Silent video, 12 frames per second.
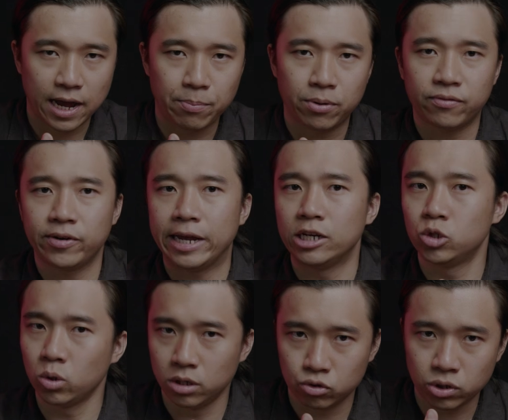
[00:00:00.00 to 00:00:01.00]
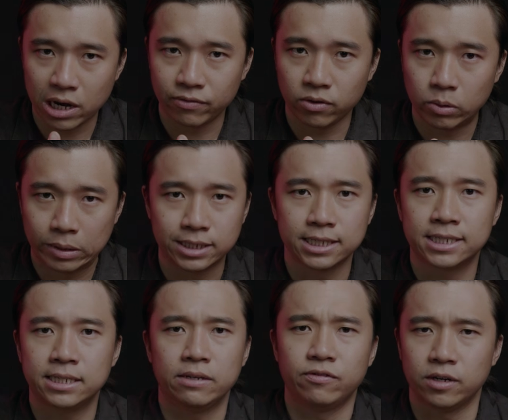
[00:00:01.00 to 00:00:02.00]
prefer a shorter travel with a
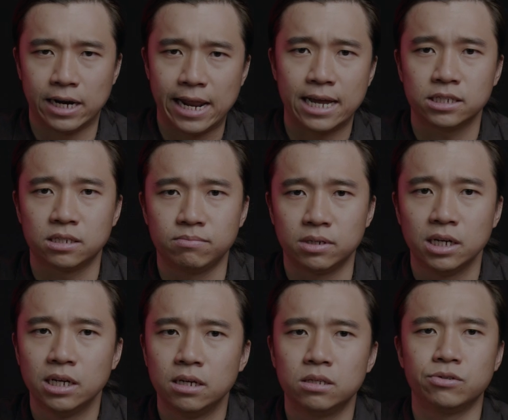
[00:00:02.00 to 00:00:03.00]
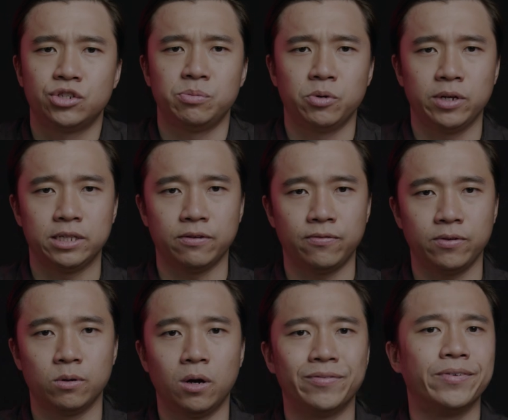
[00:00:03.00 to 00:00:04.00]
stiffer elastomer to simulate the
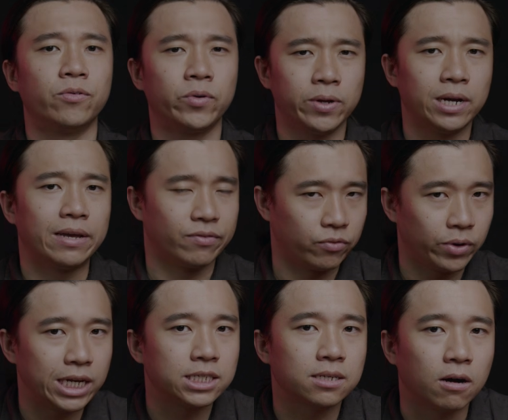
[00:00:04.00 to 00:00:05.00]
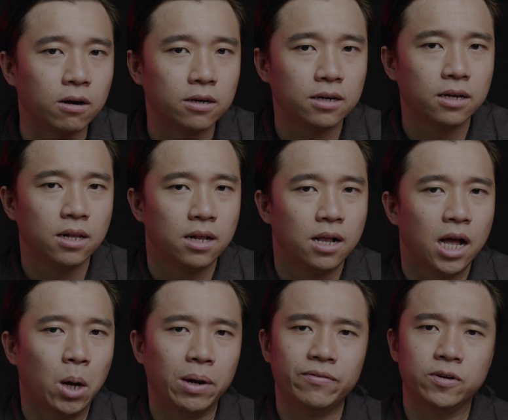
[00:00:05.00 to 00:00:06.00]
feel of a real-life race car.
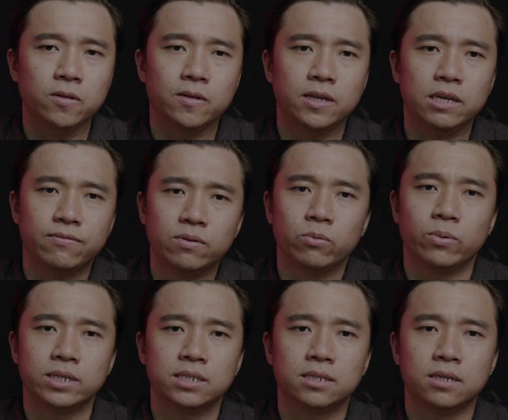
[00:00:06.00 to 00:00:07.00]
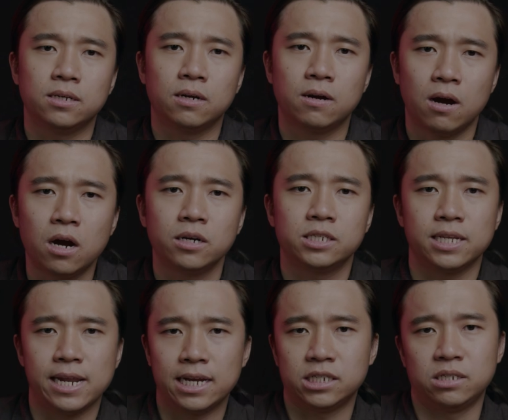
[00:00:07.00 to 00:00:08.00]
However, even with the hardest
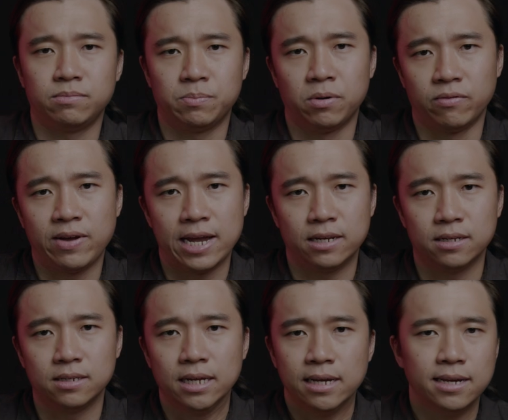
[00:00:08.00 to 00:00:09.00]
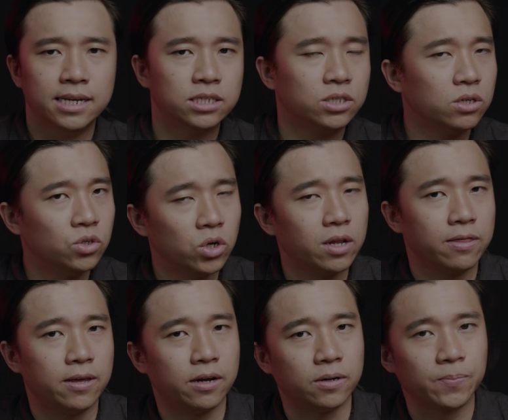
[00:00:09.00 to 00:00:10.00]
elastomer provided, it's still not
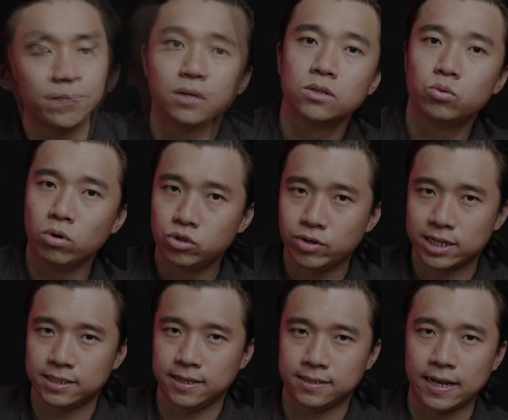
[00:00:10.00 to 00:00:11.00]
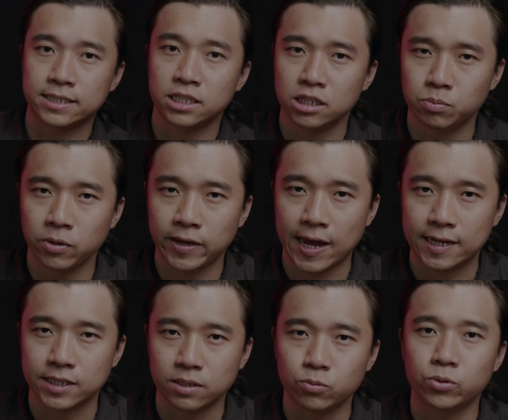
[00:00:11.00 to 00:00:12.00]
there. To address this, at
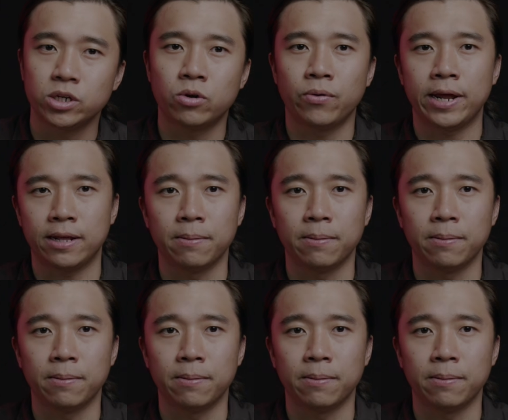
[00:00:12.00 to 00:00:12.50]
SimSportGadget, we created a